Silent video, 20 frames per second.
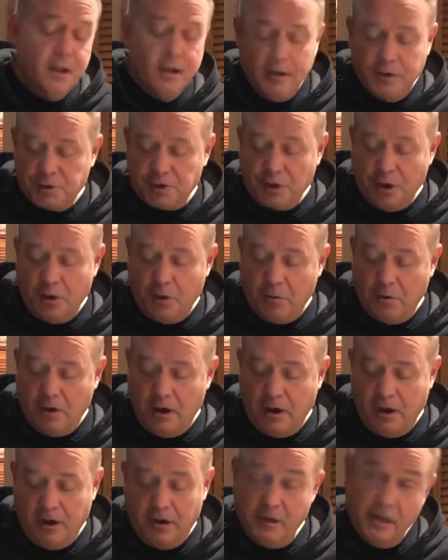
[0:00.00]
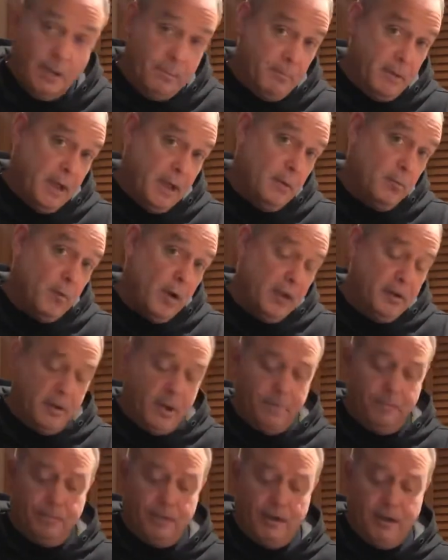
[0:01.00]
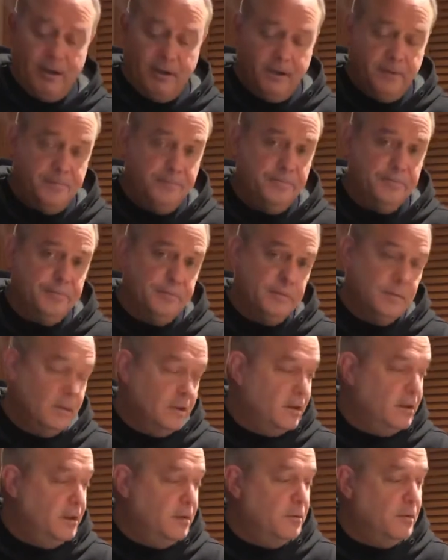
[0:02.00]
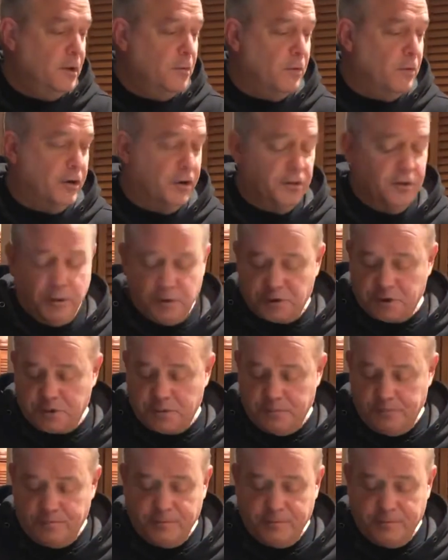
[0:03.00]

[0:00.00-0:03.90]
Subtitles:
So it might wind up in one of those